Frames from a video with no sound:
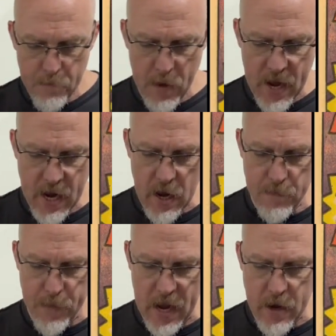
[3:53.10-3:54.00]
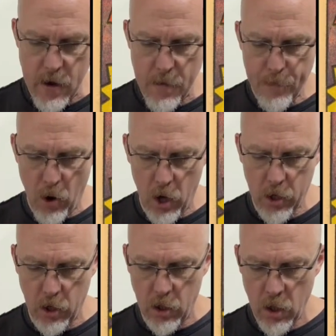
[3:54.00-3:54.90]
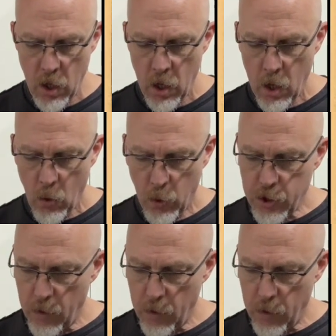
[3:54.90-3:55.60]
May and Ben Parker, which are